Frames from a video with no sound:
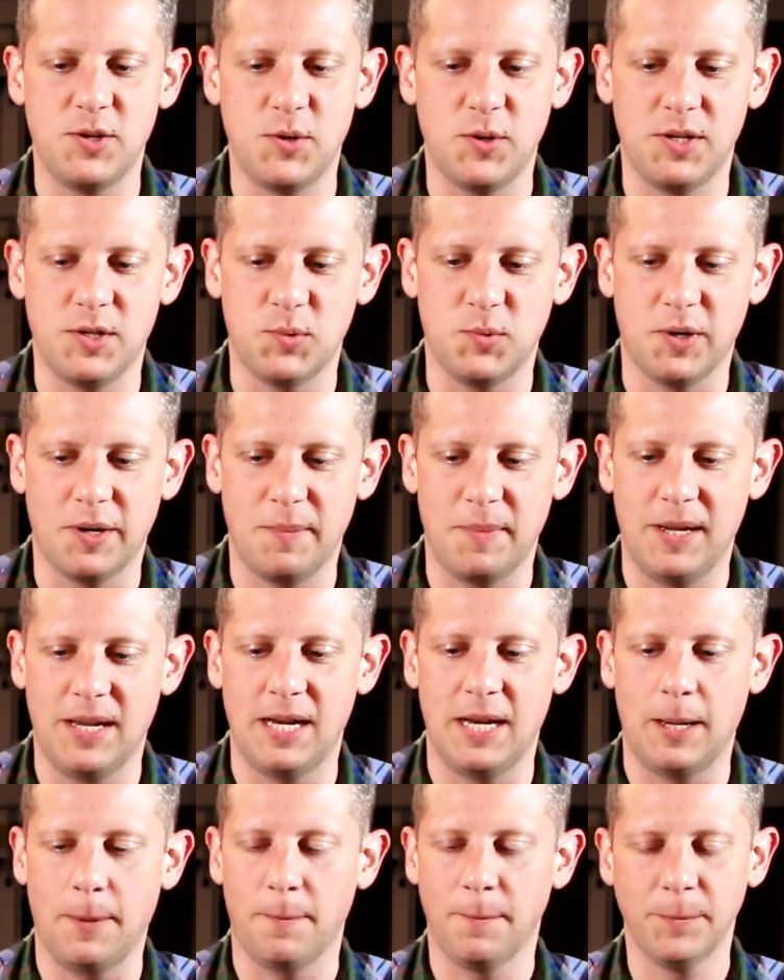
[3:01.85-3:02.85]
to it is what I'm
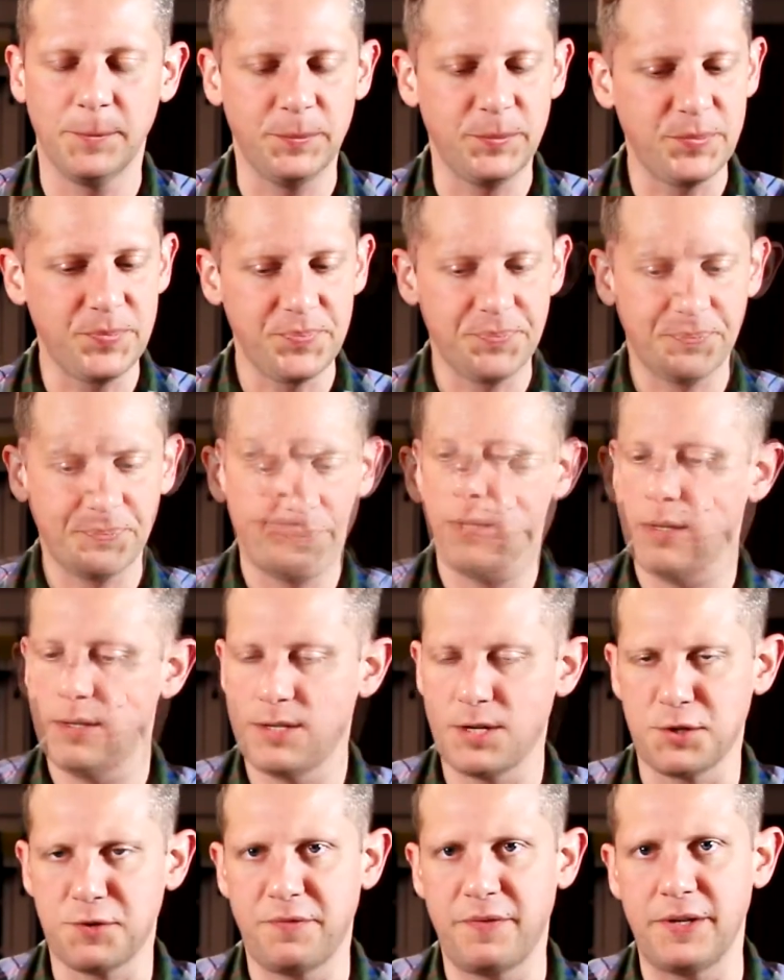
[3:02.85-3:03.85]
getting. It
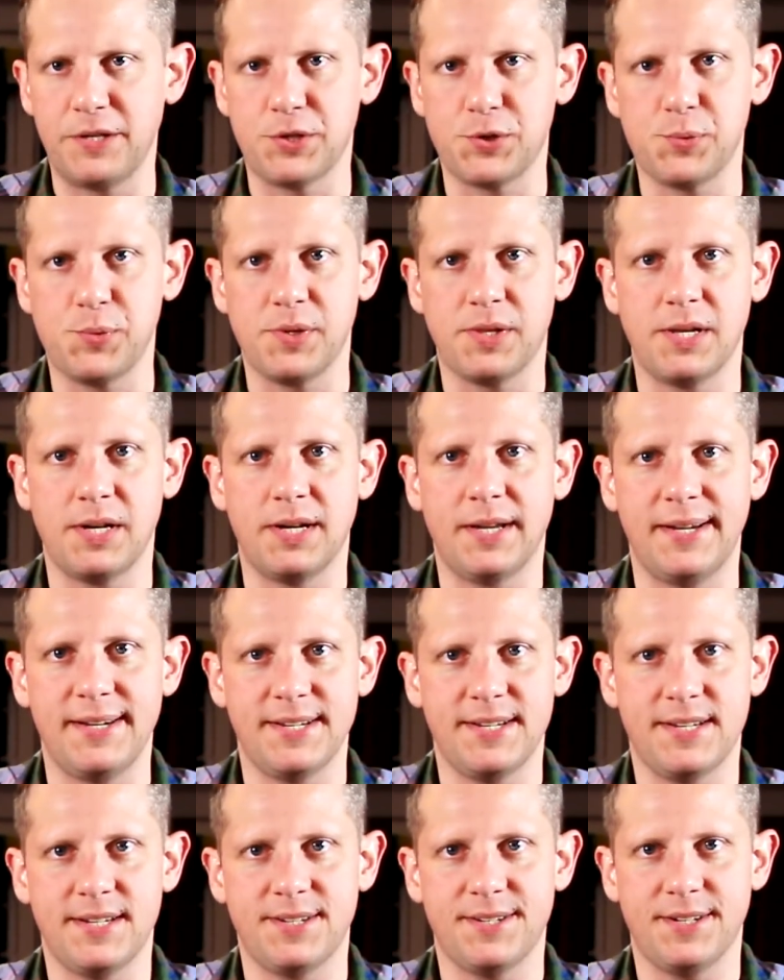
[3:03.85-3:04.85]
does finish with a
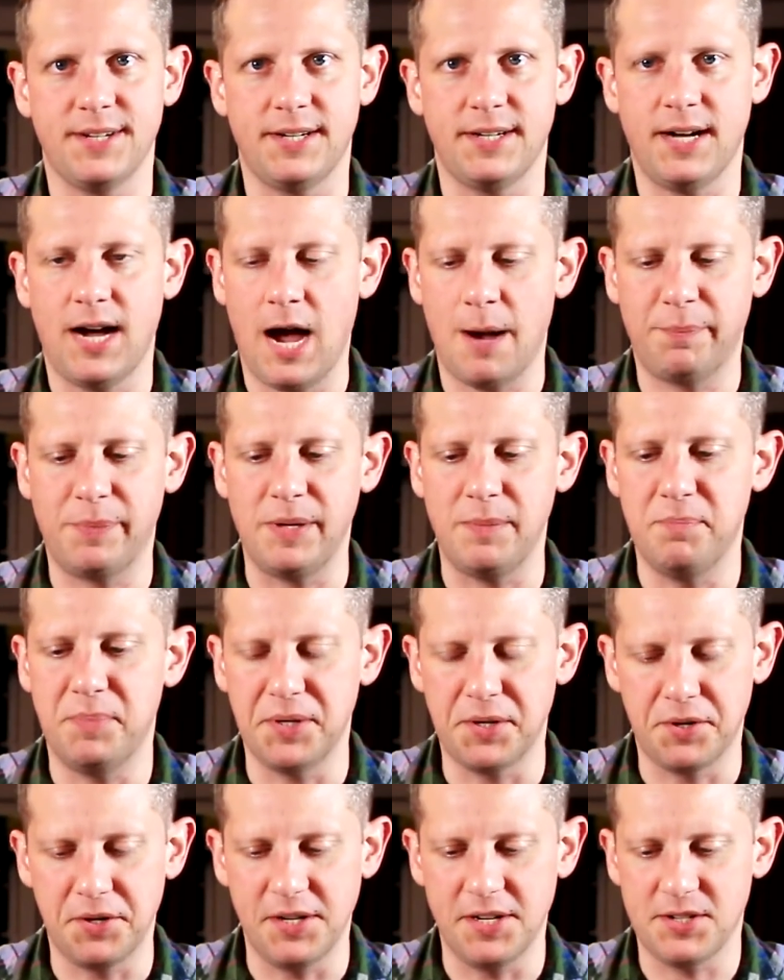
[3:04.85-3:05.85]
nice hoppy
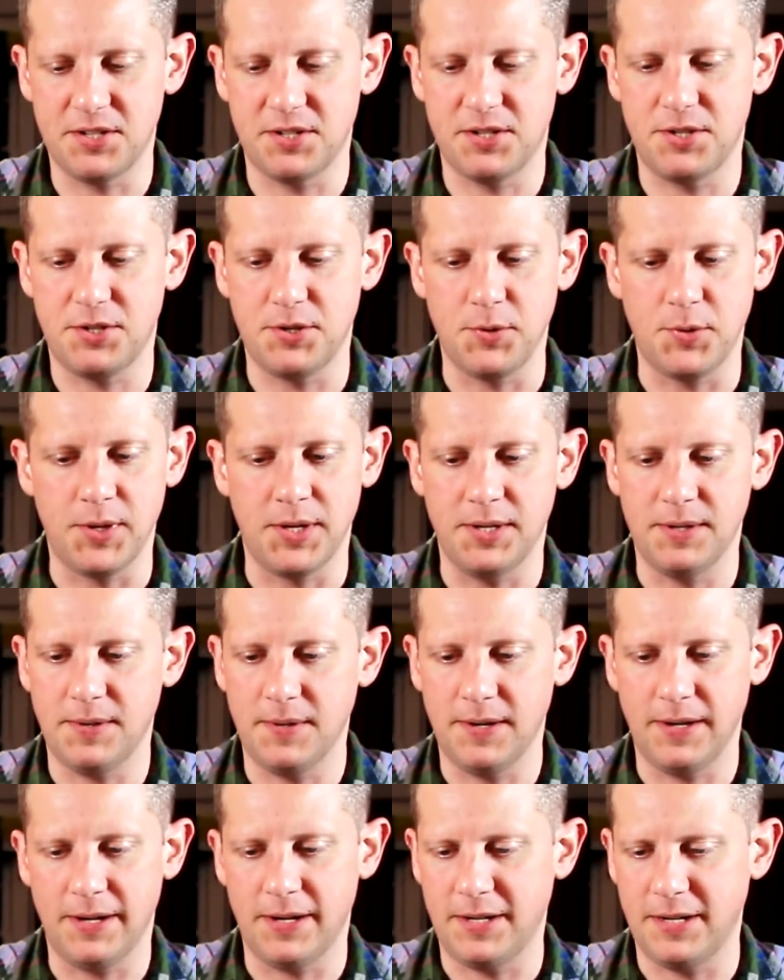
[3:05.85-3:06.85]
bitterness to it.
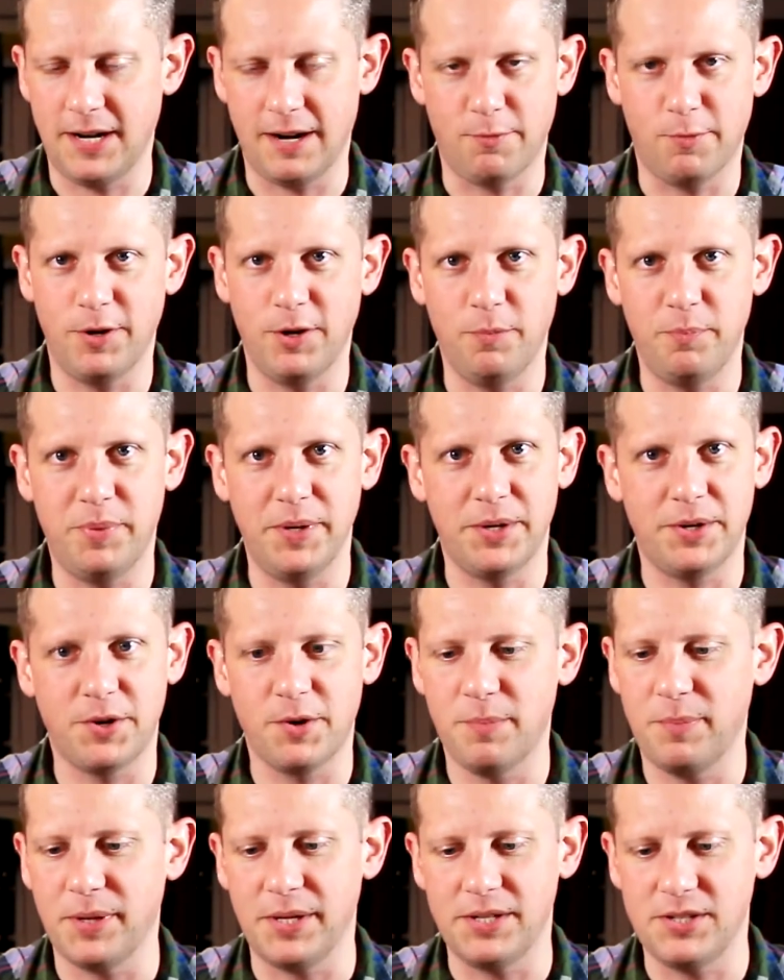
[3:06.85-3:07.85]
Not real
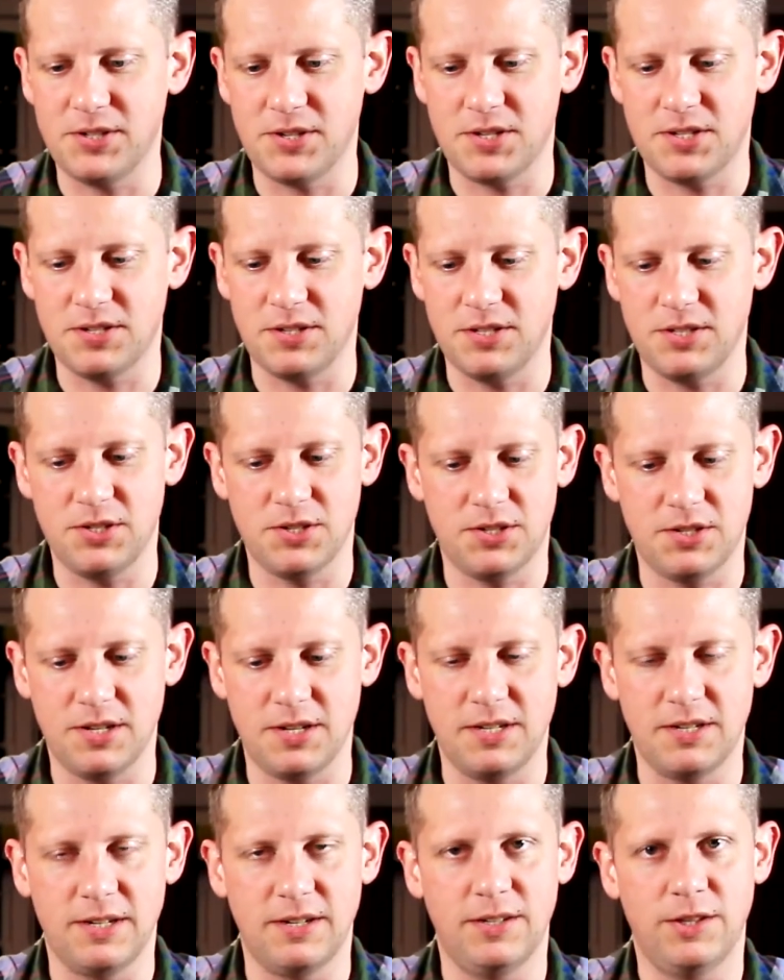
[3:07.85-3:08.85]
bitter, but just
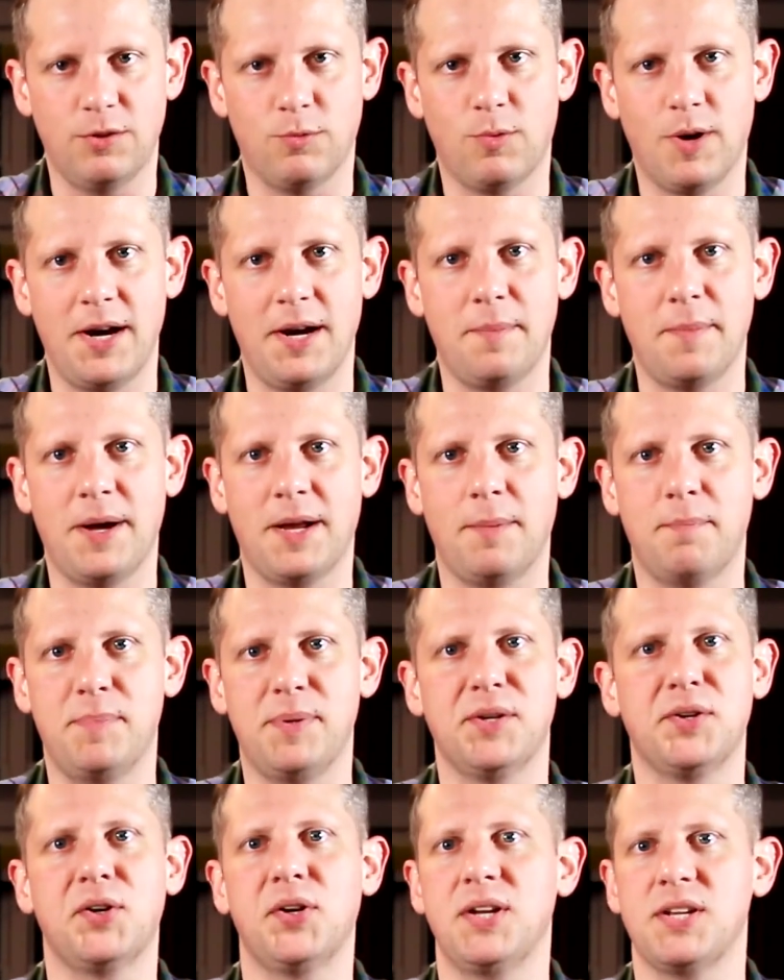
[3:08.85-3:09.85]
the right amount of
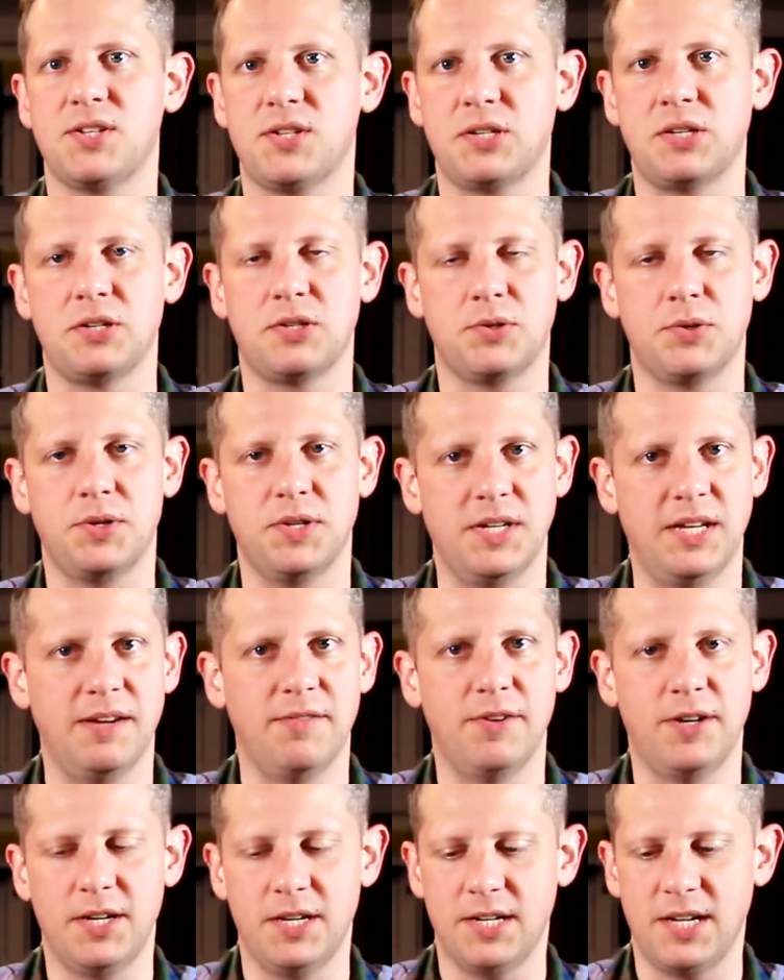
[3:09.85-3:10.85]
bitterness to sort of
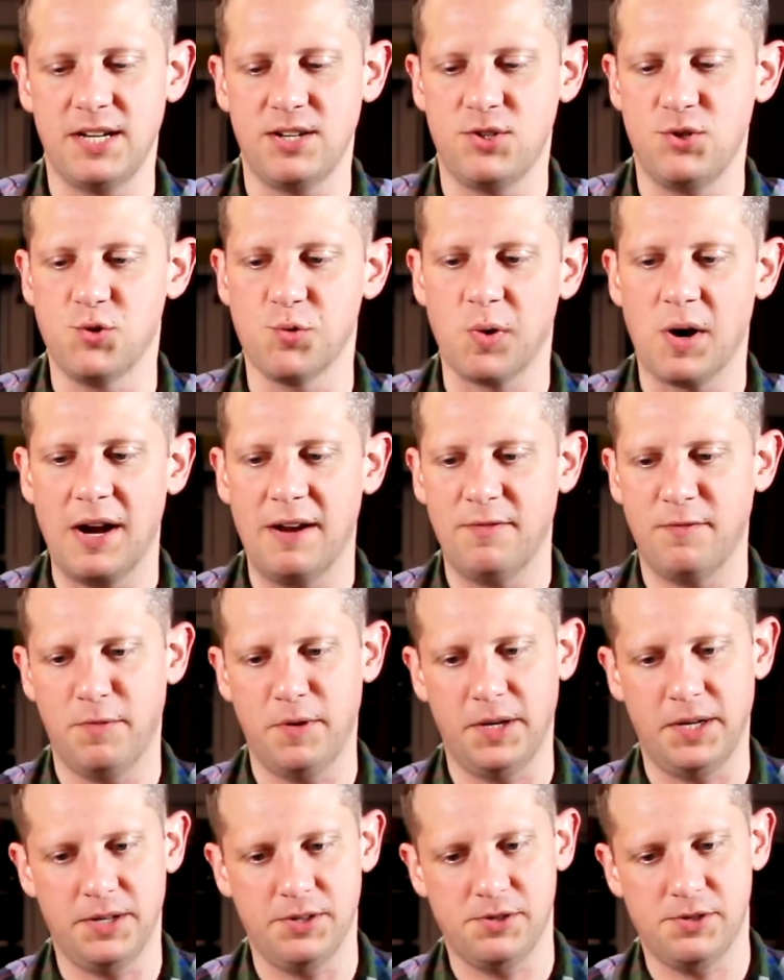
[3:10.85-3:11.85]
give it a nice dry
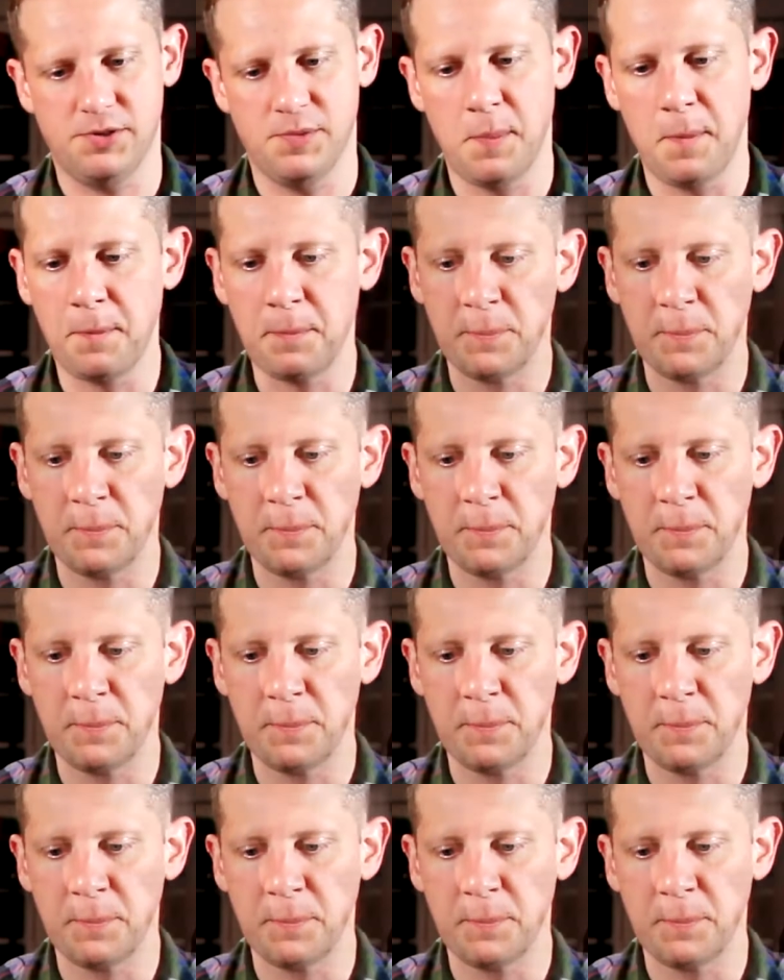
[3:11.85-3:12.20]
finish.